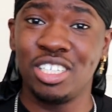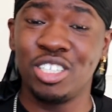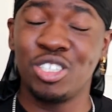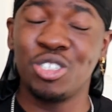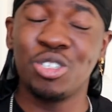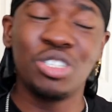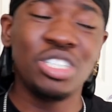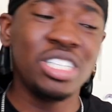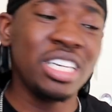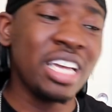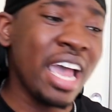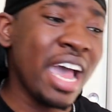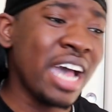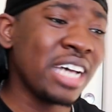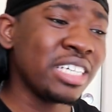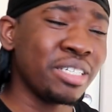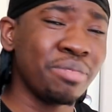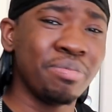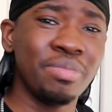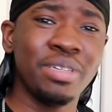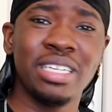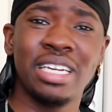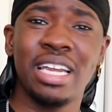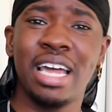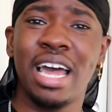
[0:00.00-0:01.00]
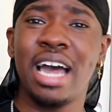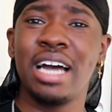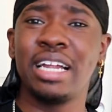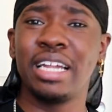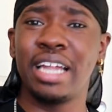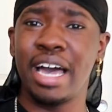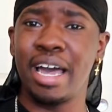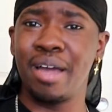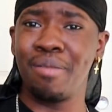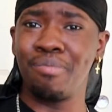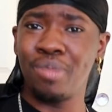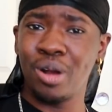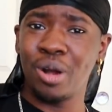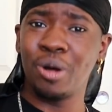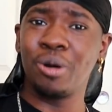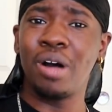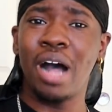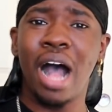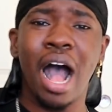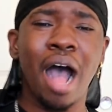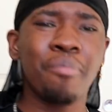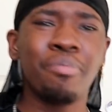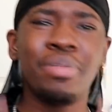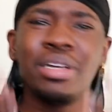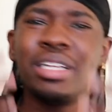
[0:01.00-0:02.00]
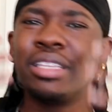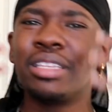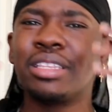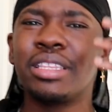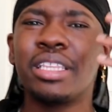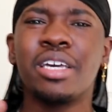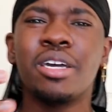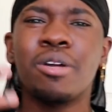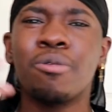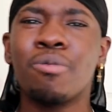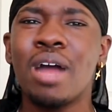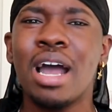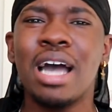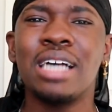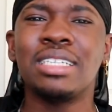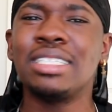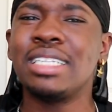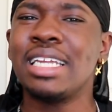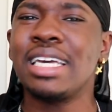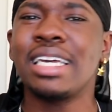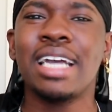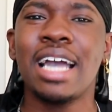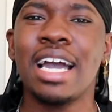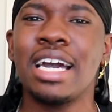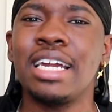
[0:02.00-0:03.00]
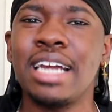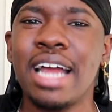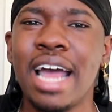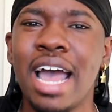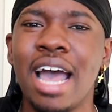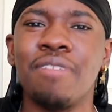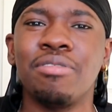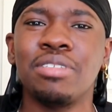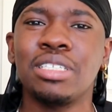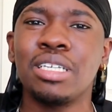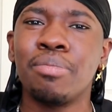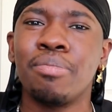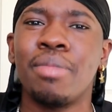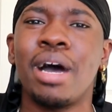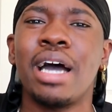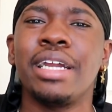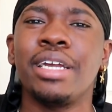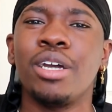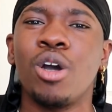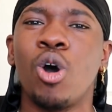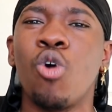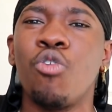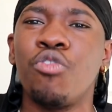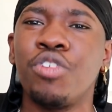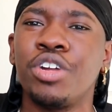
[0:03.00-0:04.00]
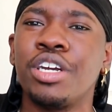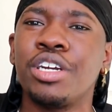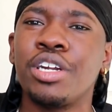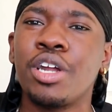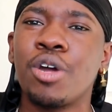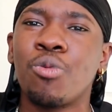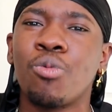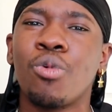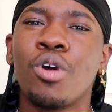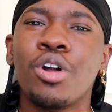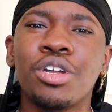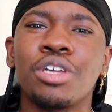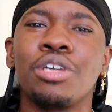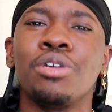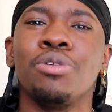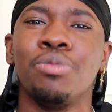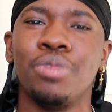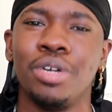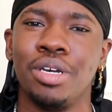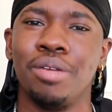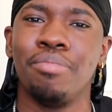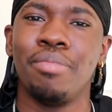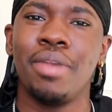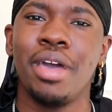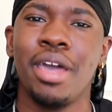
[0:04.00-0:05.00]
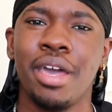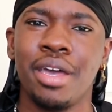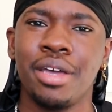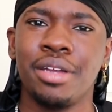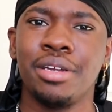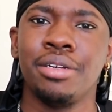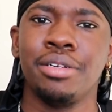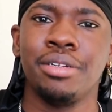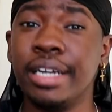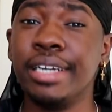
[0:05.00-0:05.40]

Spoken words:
So she has to be an ally, bro. I've been theorizing they gotta have somebody over there they're working with, man.